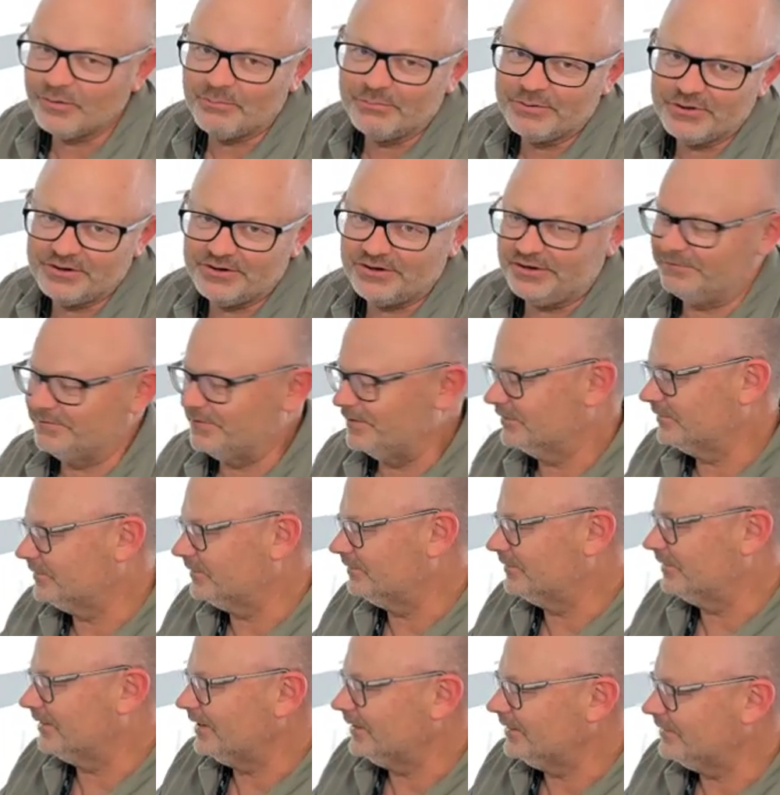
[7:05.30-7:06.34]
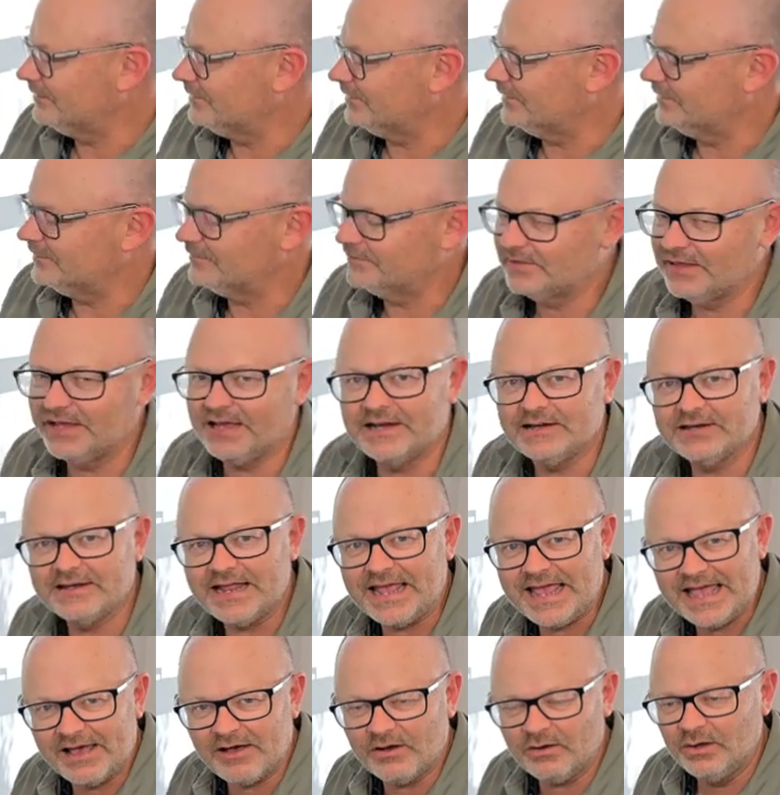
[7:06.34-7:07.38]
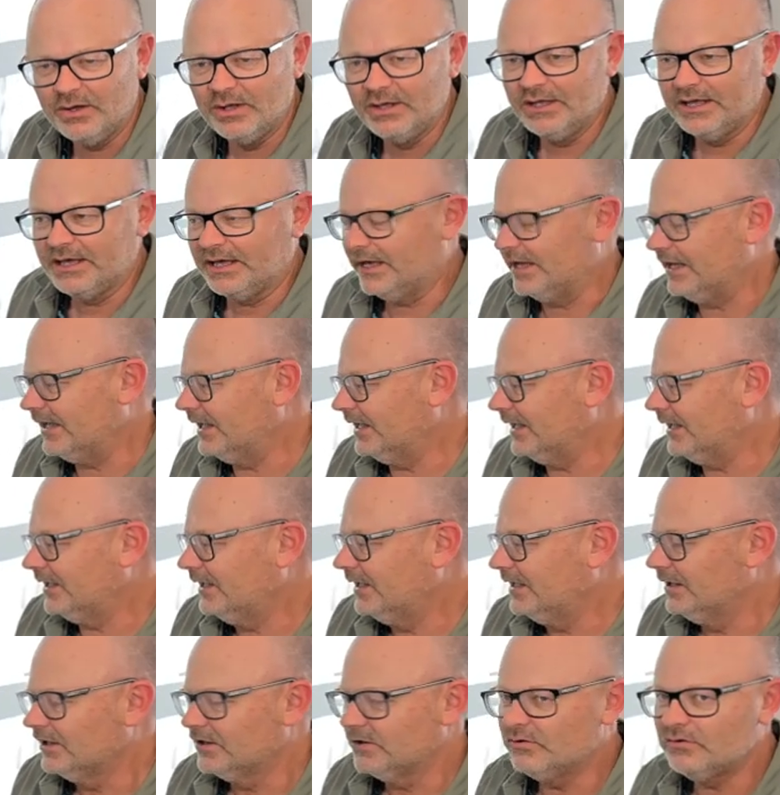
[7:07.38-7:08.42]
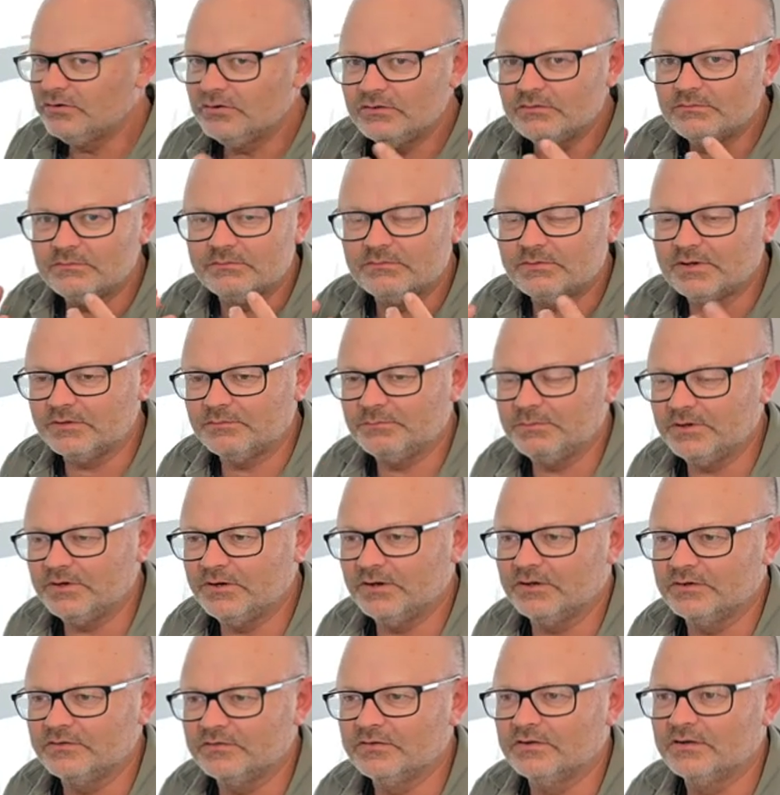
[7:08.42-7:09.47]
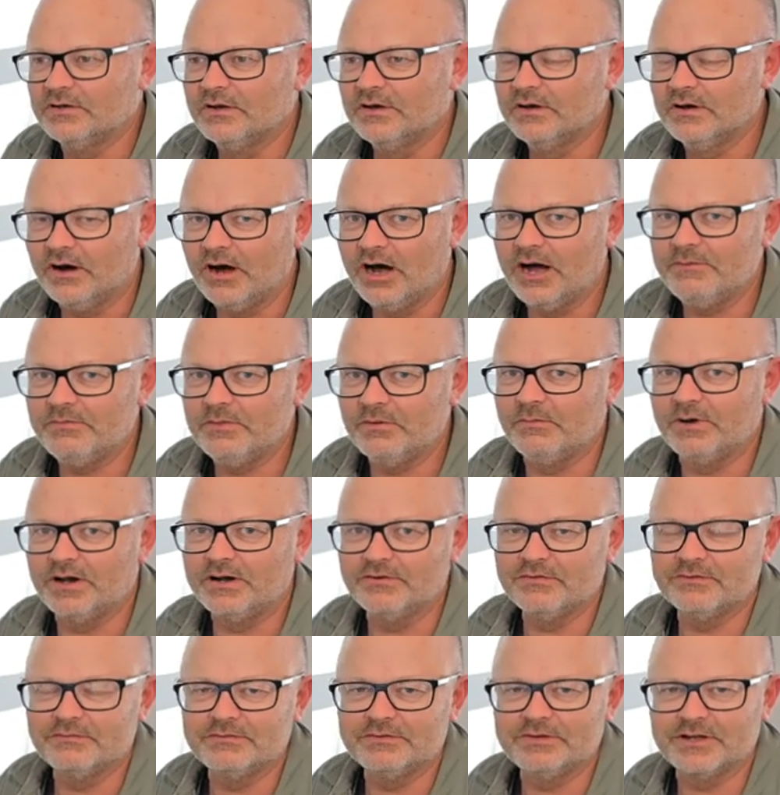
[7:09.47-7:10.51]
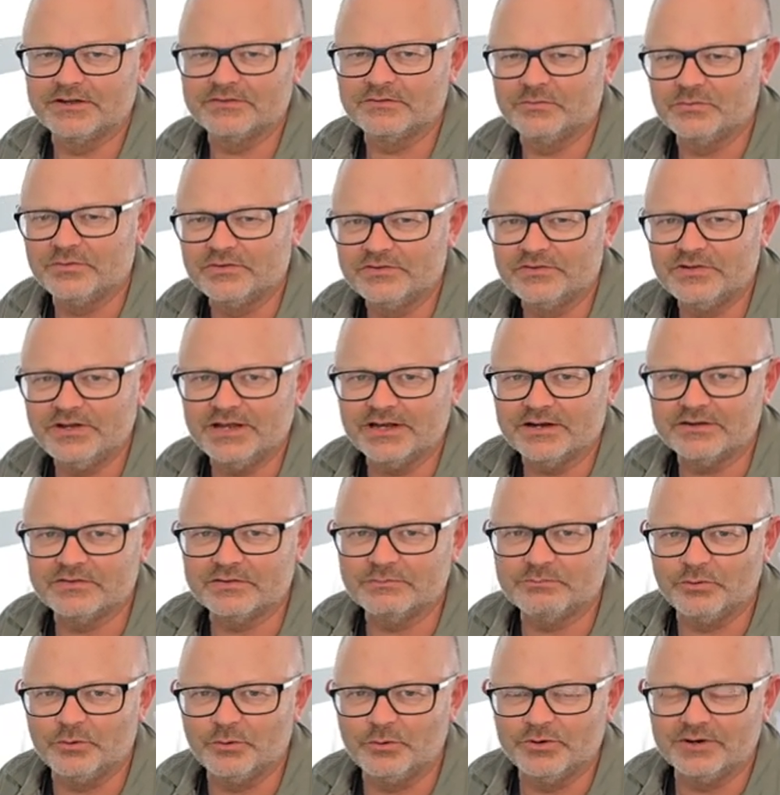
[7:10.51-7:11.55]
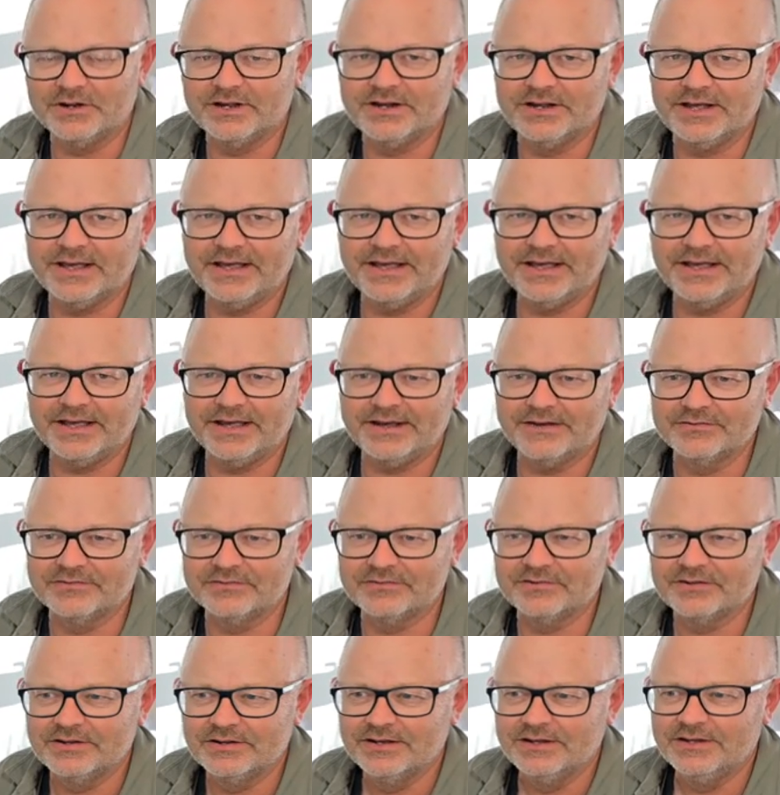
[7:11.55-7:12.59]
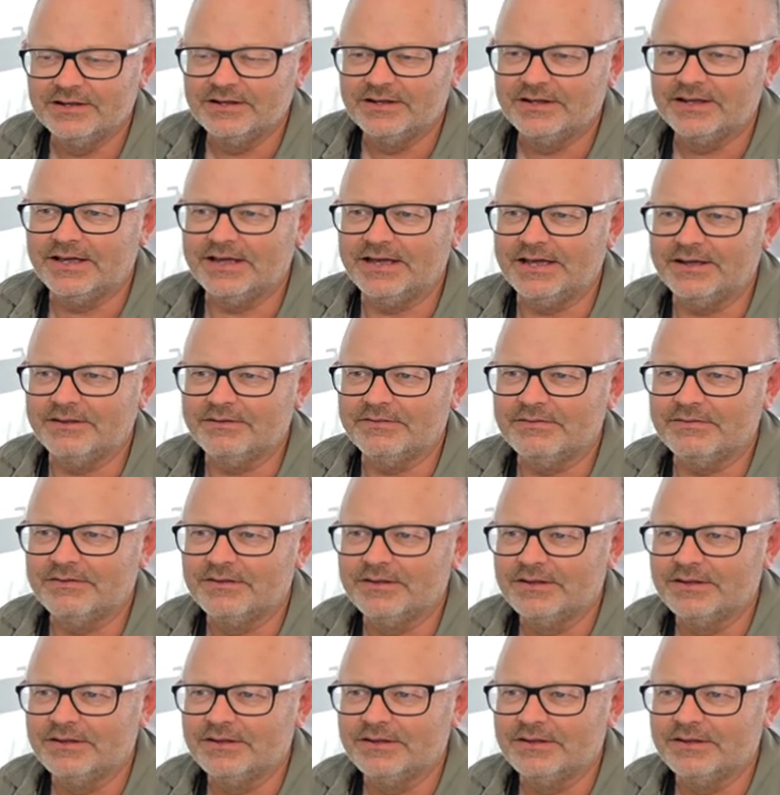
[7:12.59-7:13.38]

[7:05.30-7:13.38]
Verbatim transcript: beauty of this device is that now, uh, you, just because I'm the one who does all the tech support in our house, uh,